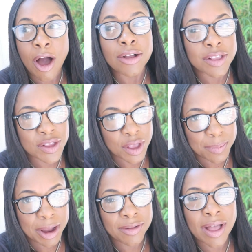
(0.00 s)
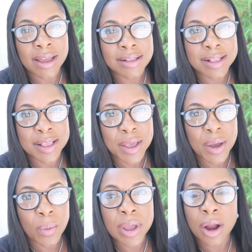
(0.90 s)
on some airlines,
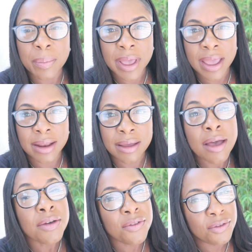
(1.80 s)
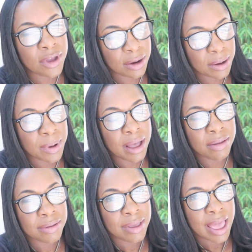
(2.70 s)
we are paid very
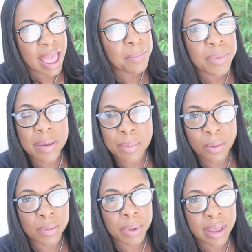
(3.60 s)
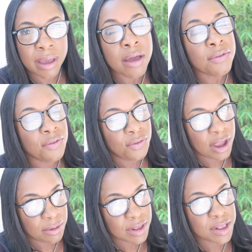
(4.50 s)
well, and people would be
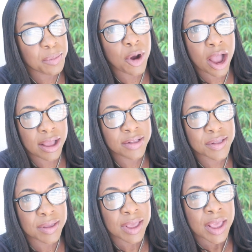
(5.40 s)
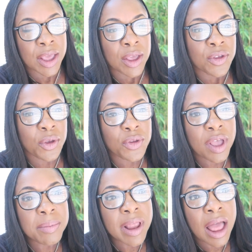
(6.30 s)
very surprised. So
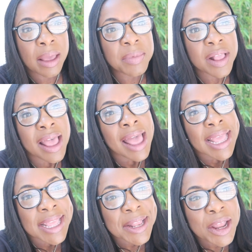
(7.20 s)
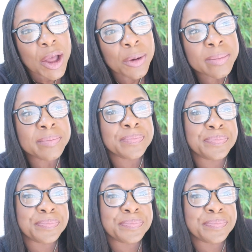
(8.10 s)
sometimes, you know,